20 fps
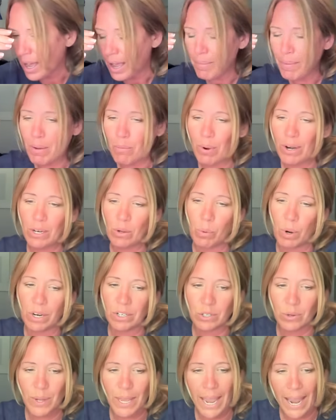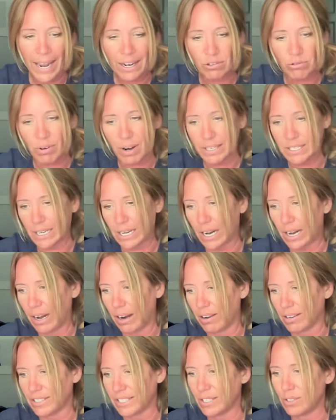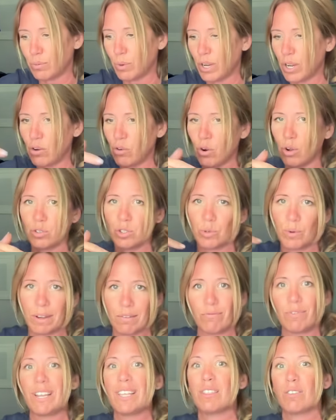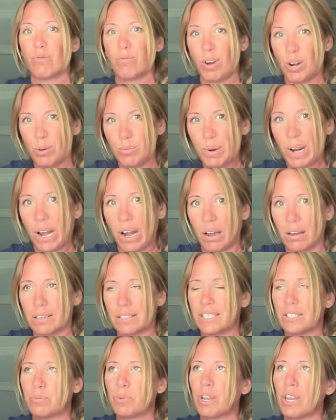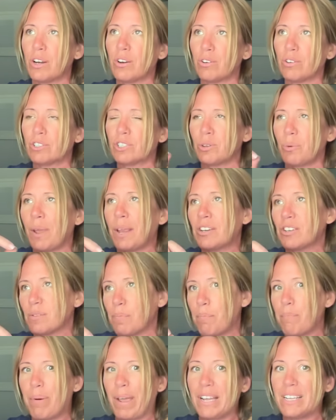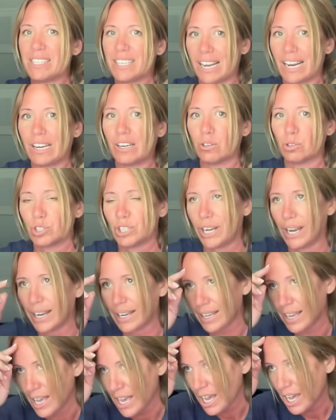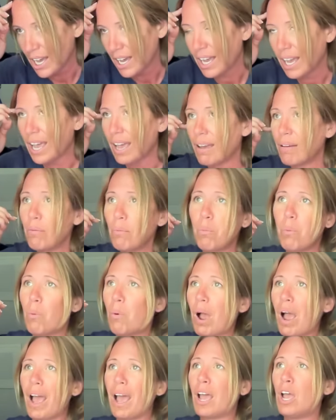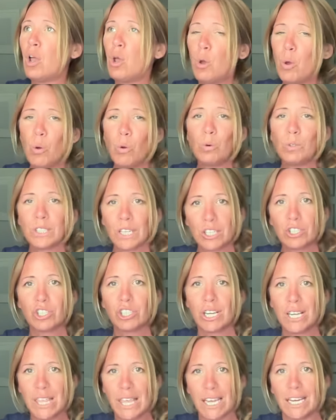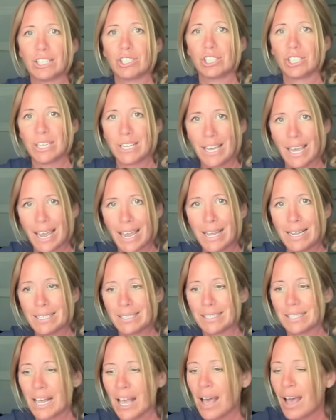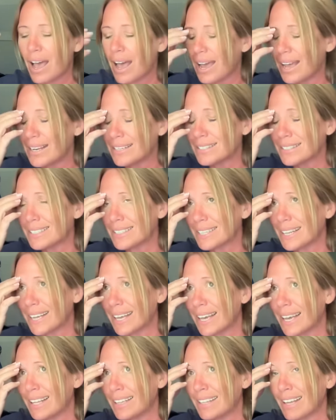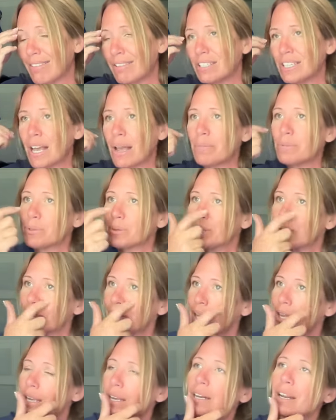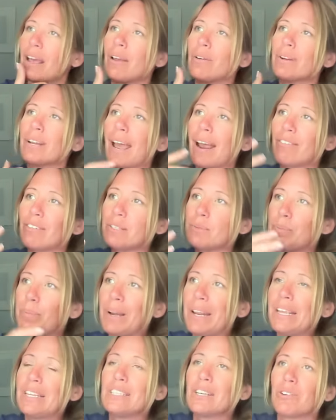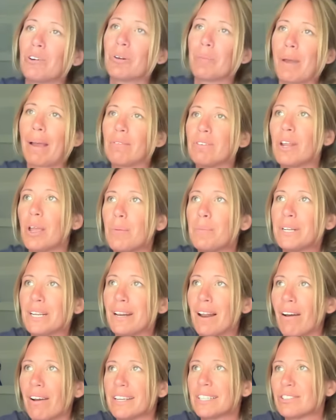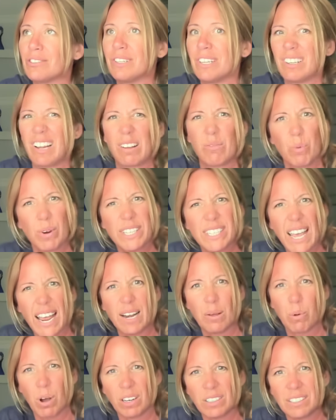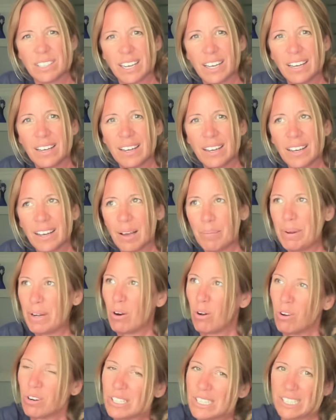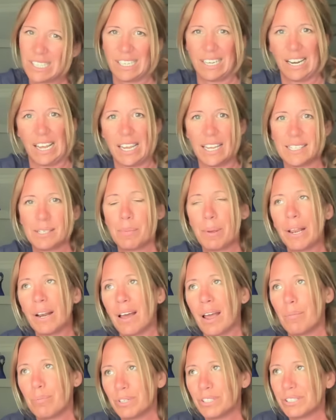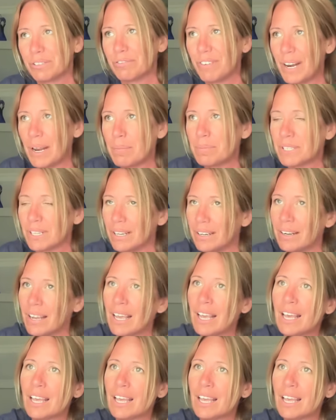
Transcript: I mean, when you weren't doing your handwriting classes, were you not doing read the room classes? Were you not doing just basic logic? Who does she think she is? And there are times when I think, and Harry's bleating on about nobody likes, and you're like, well, is it any wonder? I mean, honestly, it's a bit like Bridget Phillipson.